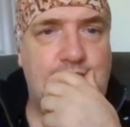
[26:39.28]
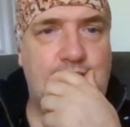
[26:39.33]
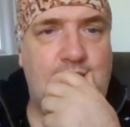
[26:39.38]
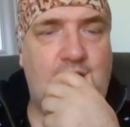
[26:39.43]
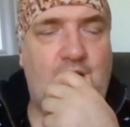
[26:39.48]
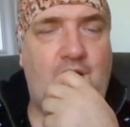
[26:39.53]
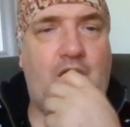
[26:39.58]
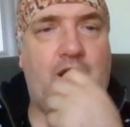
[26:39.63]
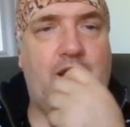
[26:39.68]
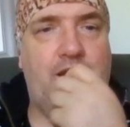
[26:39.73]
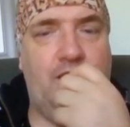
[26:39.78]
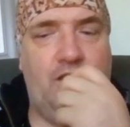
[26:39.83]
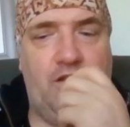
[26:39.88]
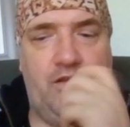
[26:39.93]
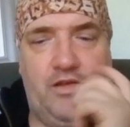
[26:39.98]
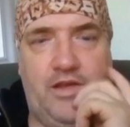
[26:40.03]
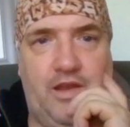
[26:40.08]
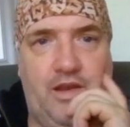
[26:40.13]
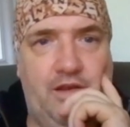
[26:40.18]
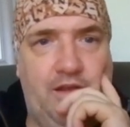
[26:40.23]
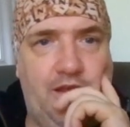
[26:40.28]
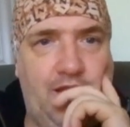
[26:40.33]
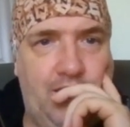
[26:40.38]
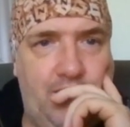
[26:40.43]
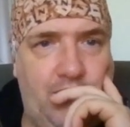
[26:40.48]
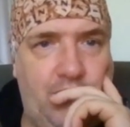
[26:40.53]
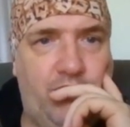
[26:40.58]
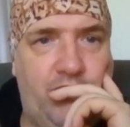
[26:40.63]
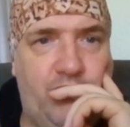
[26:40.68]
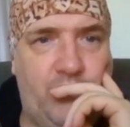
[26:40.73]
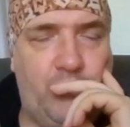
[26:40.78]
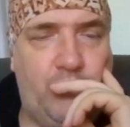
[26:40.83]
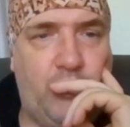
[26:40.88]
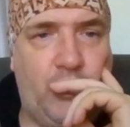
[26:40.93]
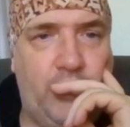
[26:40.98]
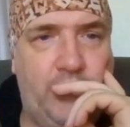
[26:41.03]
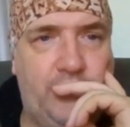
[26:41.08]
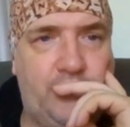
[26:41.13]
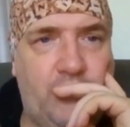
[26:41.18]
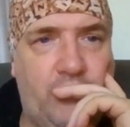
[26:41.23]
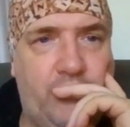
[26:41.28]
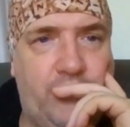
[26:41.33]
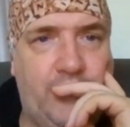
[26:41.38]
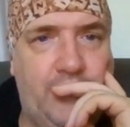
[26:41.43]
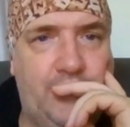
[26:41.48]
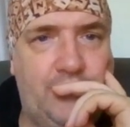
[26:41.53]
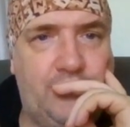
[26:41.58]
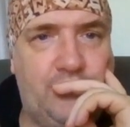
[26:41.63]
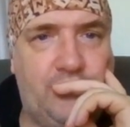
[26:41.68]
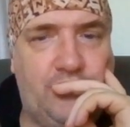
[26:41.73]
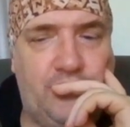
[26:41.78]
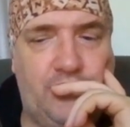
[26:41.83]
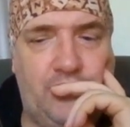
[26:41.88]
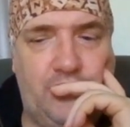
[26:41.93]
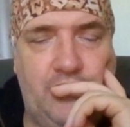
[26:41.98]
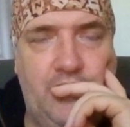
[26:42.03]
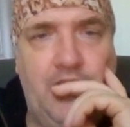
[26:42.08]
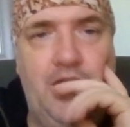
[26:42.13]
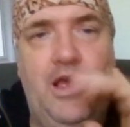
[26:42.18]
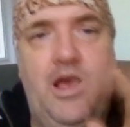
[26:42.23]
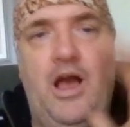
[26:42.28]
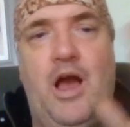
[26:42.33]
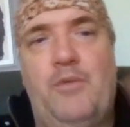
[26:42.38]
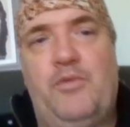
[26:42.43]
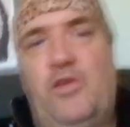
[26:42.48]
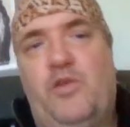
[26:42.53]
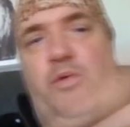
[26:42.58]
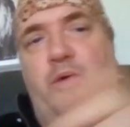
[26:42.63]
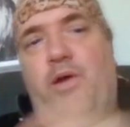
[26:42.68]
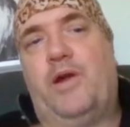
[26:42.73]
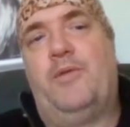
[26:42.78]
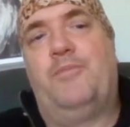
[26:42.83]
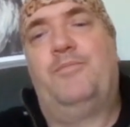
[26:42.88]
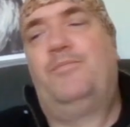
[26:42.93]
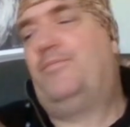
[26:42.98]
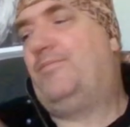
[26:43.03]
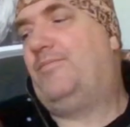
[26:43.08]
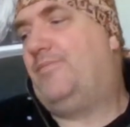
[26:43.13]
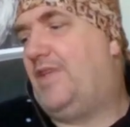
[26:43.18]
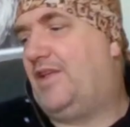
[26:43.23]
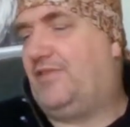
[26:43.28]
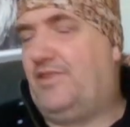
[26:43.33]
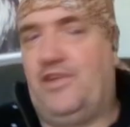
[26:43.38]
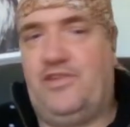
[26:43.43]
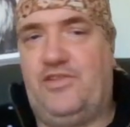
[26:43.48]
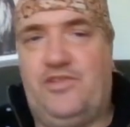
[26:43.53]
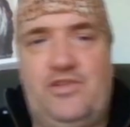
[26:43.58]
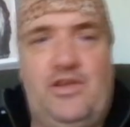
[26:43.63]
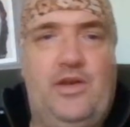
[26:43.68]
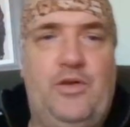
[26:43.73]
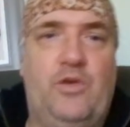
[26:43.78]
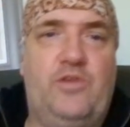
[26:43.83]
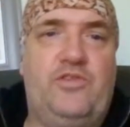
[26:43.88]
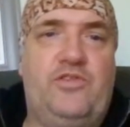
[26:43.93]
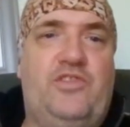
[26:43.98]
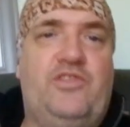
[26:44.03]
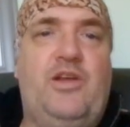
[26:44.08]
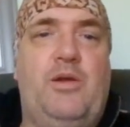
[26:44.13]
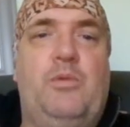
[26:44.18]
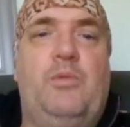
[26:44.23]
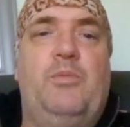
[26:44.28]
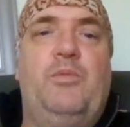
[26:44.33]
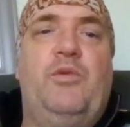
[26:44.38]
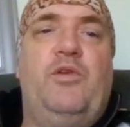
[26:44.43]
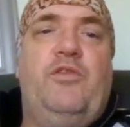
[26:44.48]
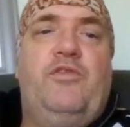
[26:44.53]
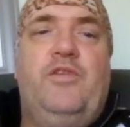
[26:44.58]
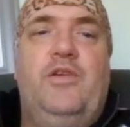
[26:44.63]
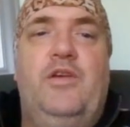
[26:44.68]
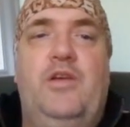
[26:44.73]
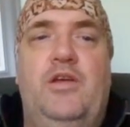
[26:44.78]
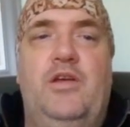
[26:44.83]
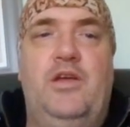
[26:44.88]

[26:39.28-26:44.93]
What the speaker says: They're not going to get enough more points off this. I'm doing queer. That's it. I know it's a terrible move.